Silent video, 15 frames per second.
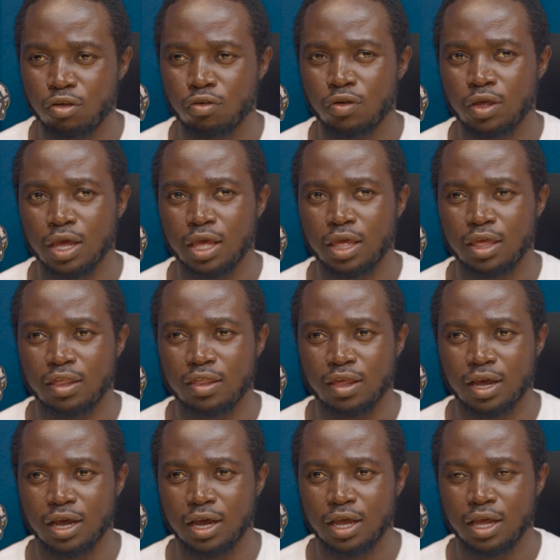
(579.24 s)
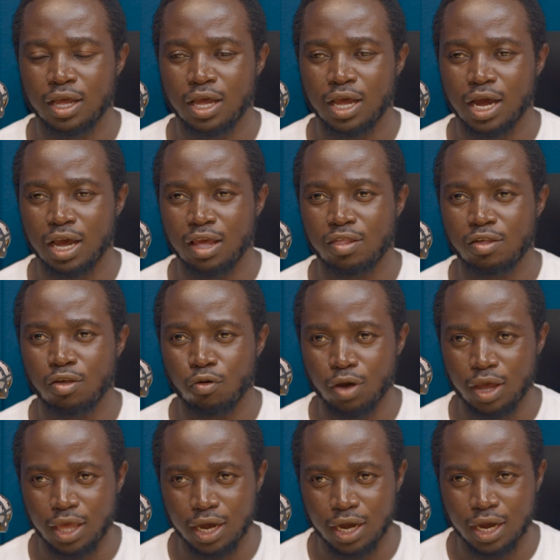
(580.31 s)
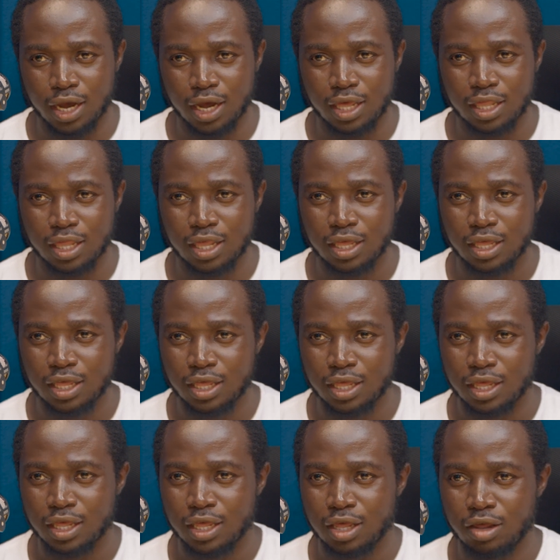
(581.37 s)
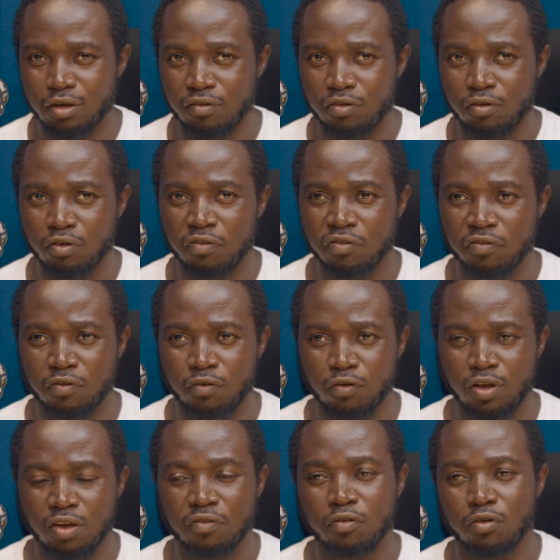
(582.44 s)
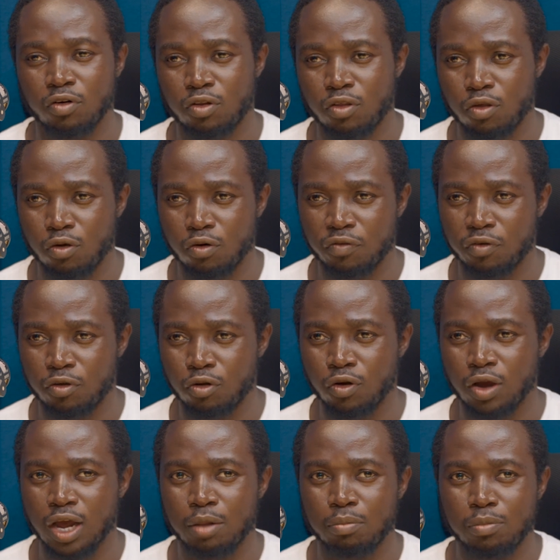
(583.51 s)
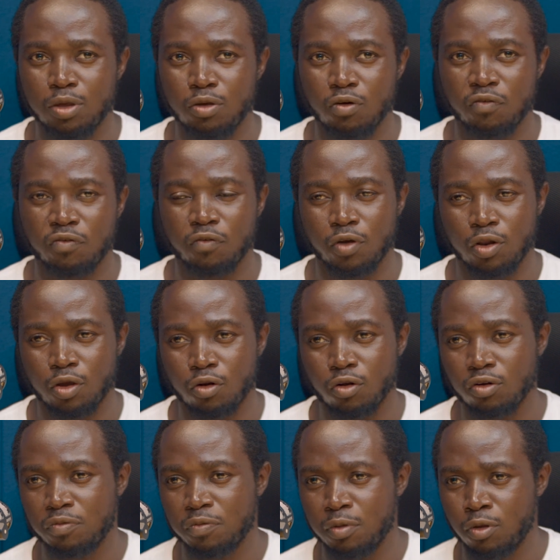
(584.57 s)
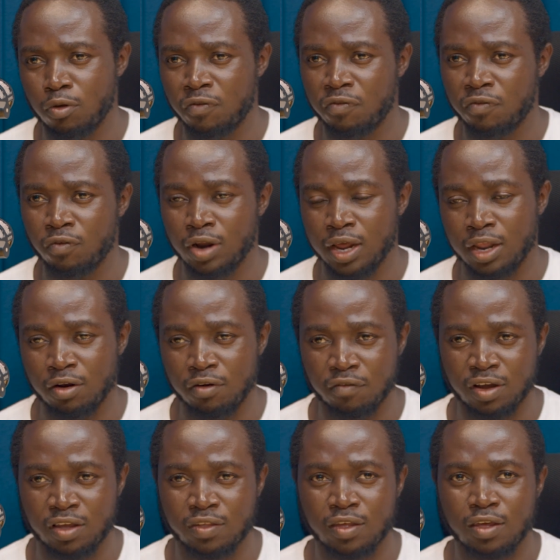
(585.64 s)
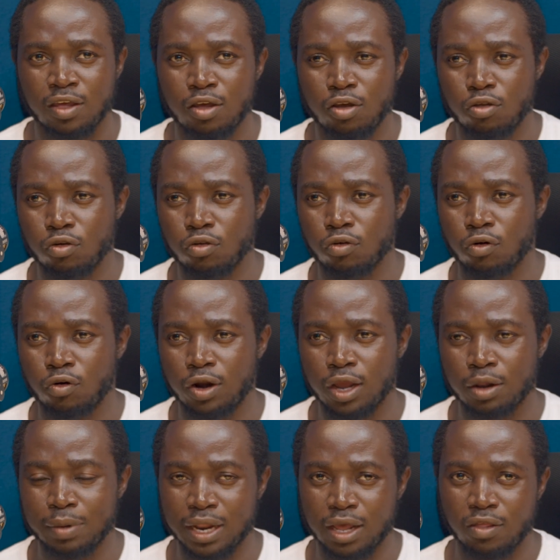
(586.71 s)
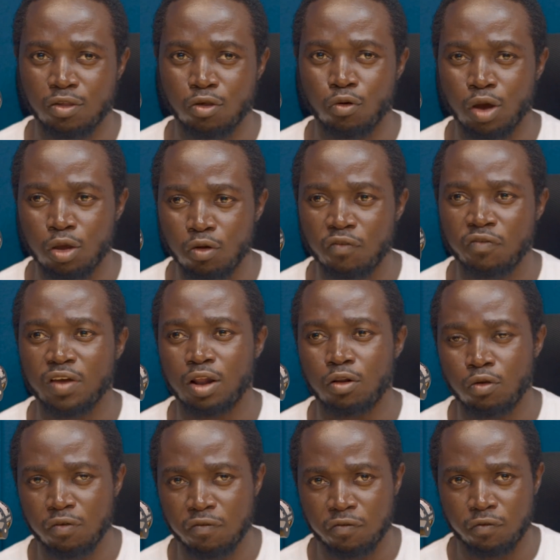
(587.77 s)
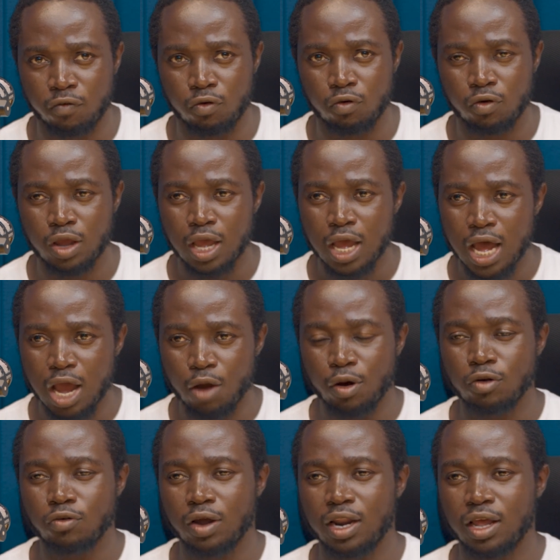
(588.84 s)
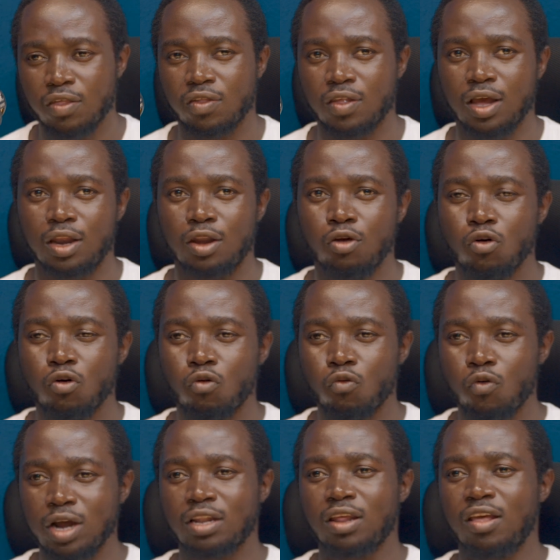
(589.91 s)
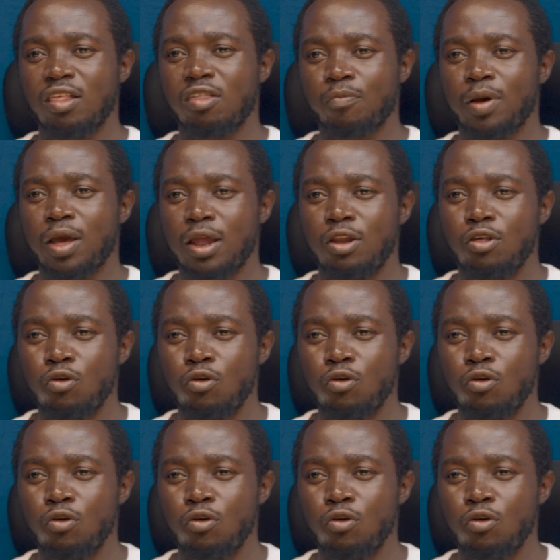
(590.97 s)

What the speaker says: issue here is I see you are young guys, youthful if not youth. You know you can be youth when you're not youthful, and the reverse is also correct. But I see you are youth and youthful. I want to understand what inspired